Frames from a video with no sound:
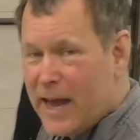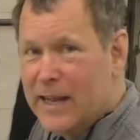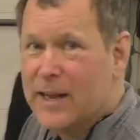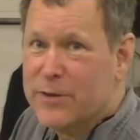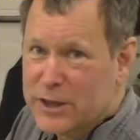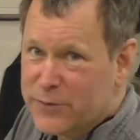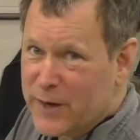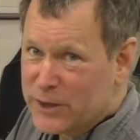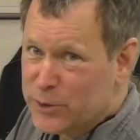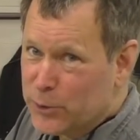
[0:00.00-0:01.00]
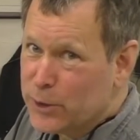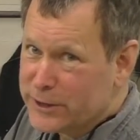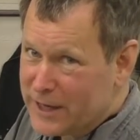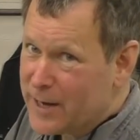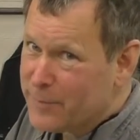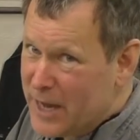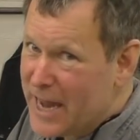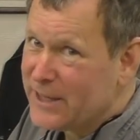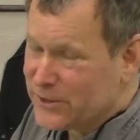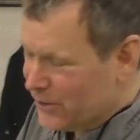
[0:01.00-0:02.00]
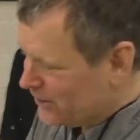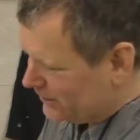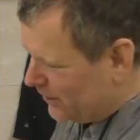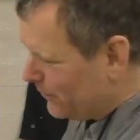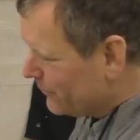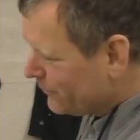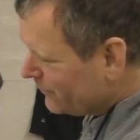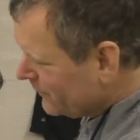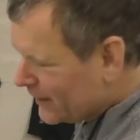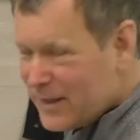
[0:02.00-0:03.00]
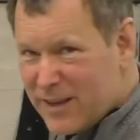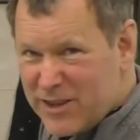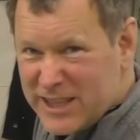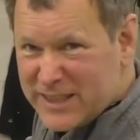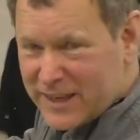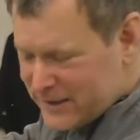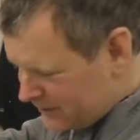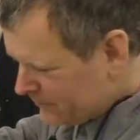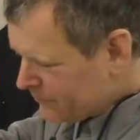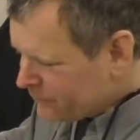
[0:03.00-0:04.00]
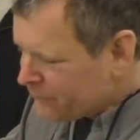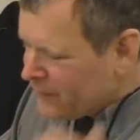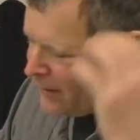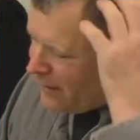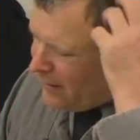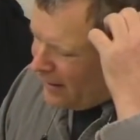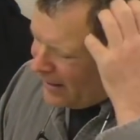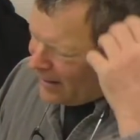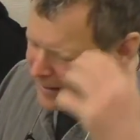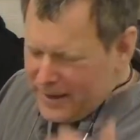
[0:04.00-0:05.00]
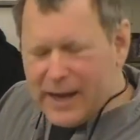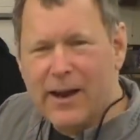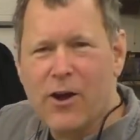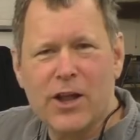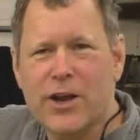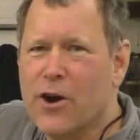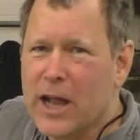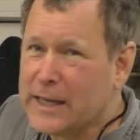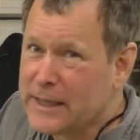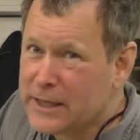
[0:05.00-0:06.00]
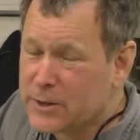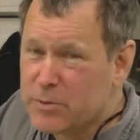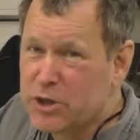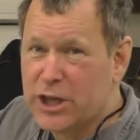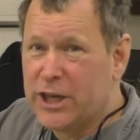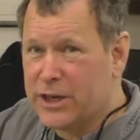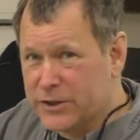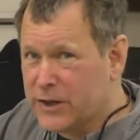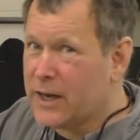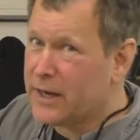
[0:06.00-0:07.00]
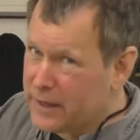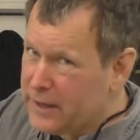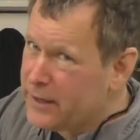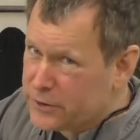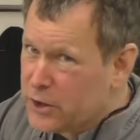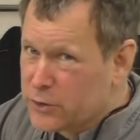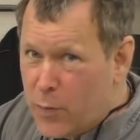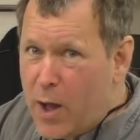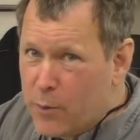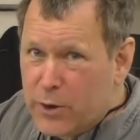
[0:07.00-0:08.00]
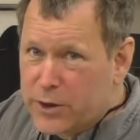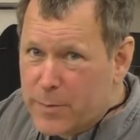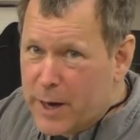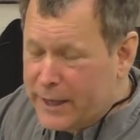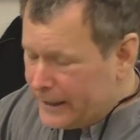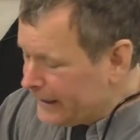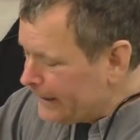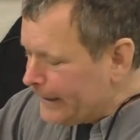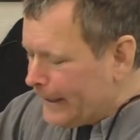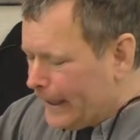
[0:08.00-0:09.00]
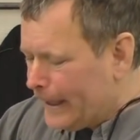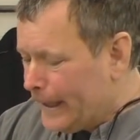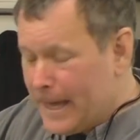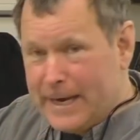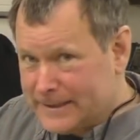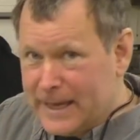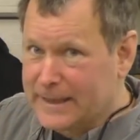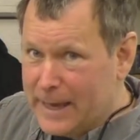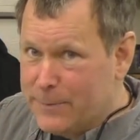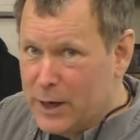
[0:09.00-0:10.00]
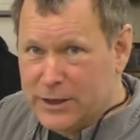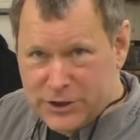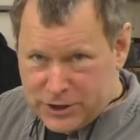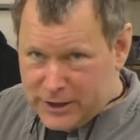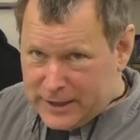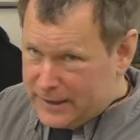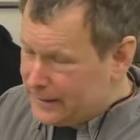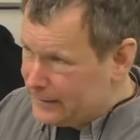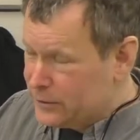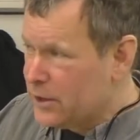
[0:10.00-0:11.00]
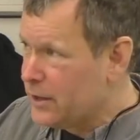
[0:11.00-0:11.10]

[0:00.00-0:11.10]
gotta love this festool type case also. Love these things. Uh, all in all, I think this machine is, uh, is, is, well worth the money. Uh, and it's not that much, uh,